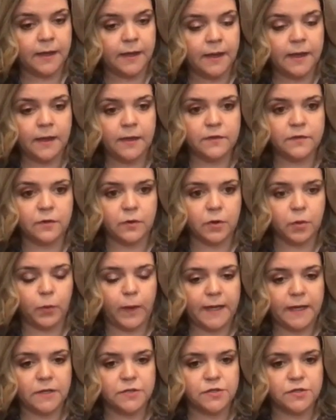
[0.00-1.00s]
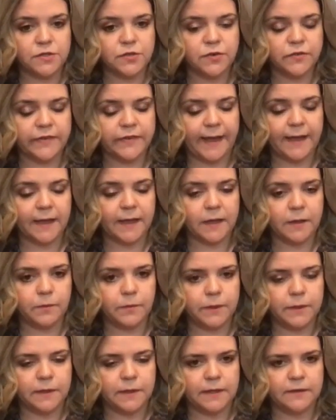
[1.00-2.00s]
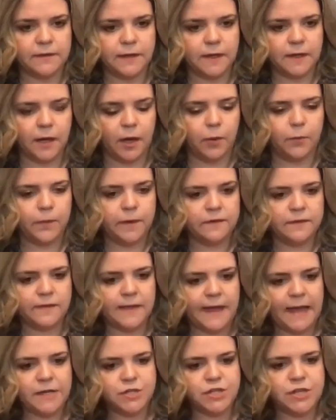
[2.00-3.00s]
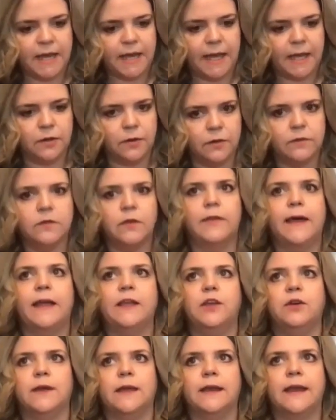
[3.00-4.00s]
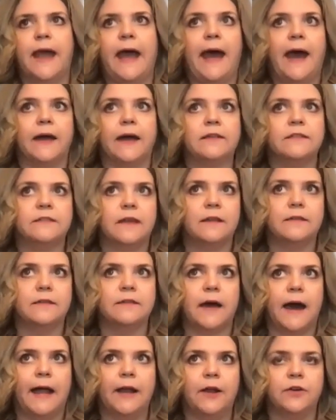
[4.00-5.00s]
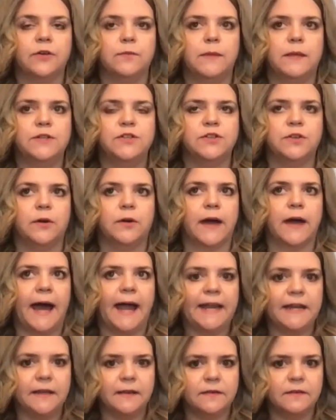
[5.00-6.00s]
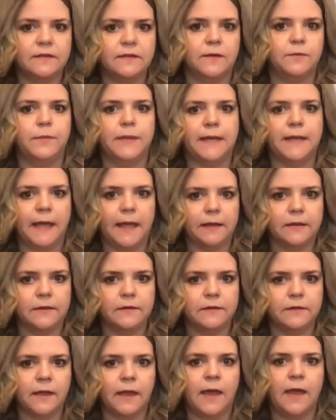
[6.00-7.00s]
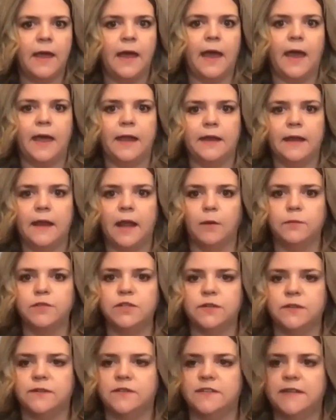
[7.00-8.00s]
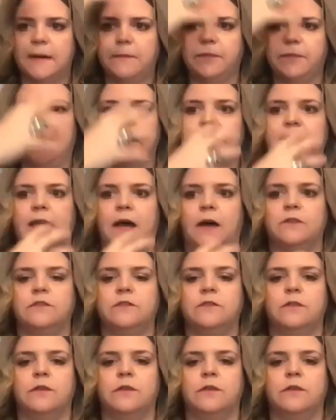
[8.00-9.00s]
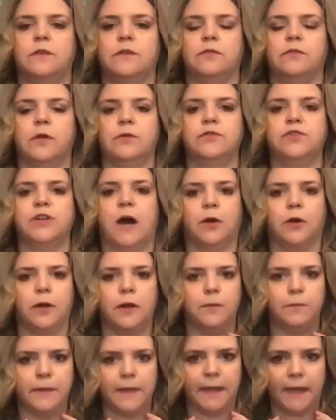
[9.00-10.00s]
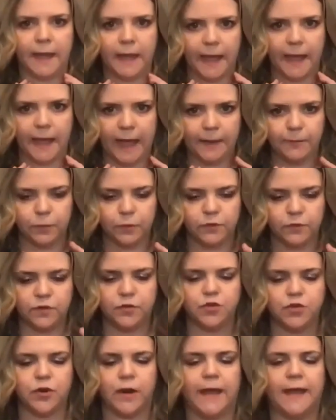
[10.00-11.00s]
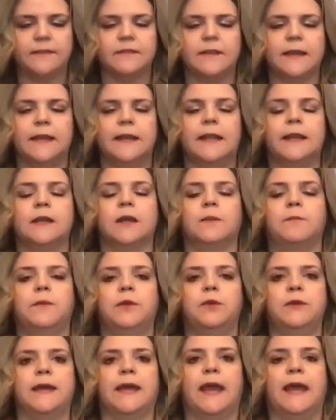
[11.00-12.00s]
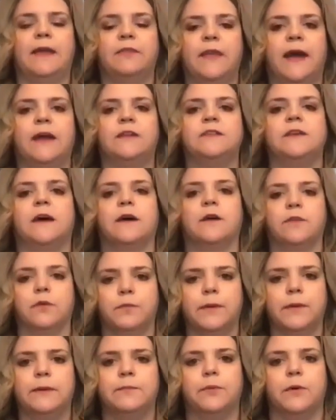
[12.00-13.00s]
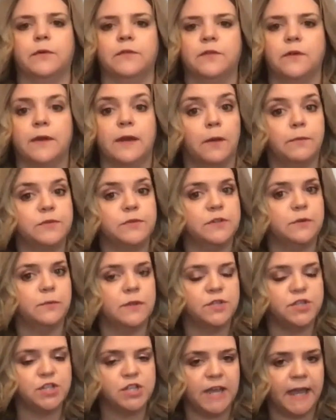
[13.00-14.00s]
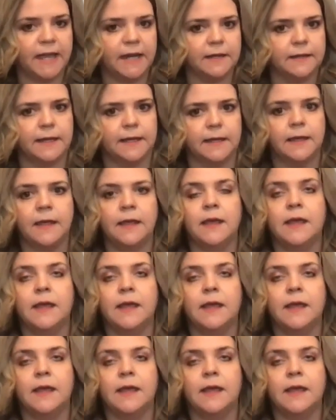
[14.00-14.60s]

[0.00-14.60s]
So it awakens your psychic abilities and it opens that channel so that you can access higher dimensional guidance and beings. And it helps you to step that down to the throat chakra and being able to translate and communicate that to other people. So it helps you with channeling.